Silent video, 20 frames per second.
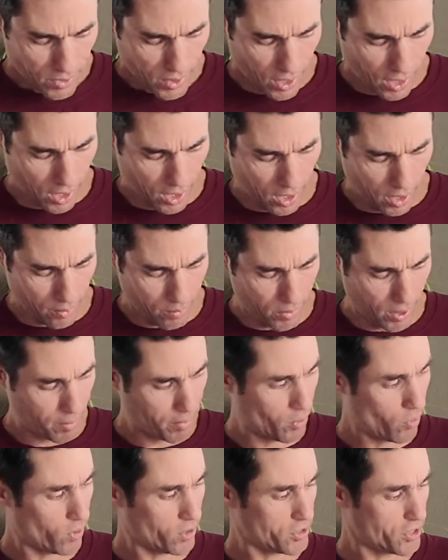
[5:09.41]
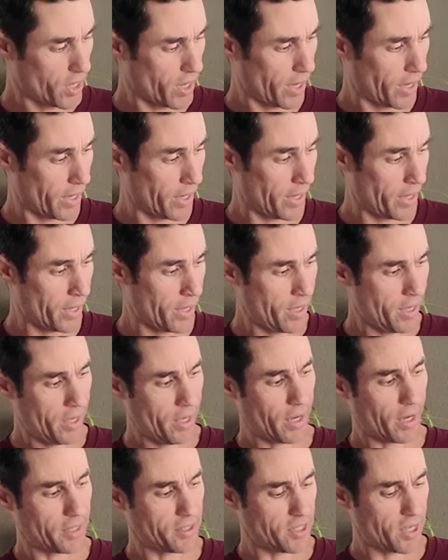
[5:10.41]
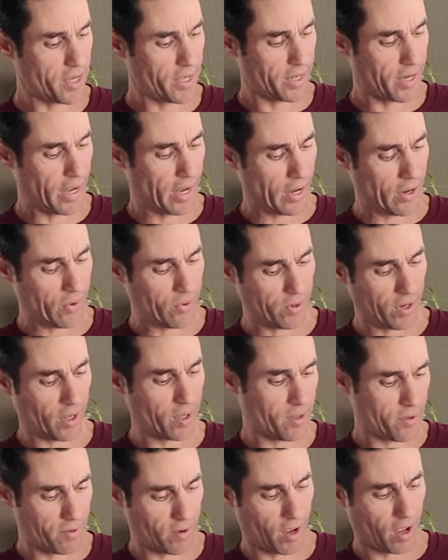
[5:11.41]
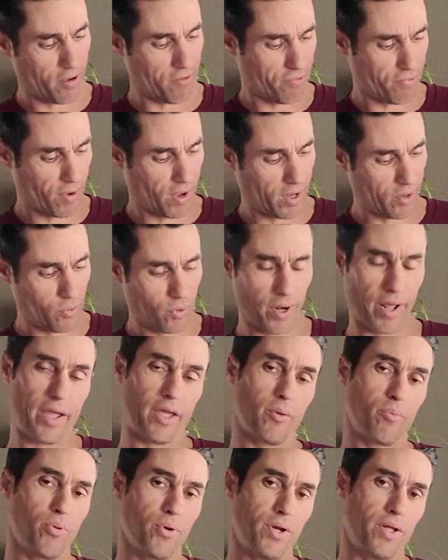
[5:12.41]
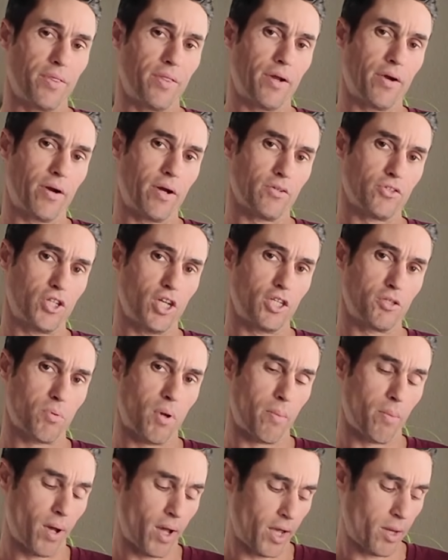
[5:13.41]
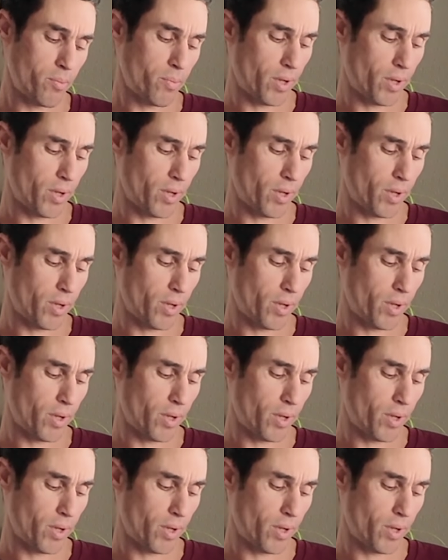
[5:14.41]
Maybe once I take it out and I find what I could put in there, I'll change my mind.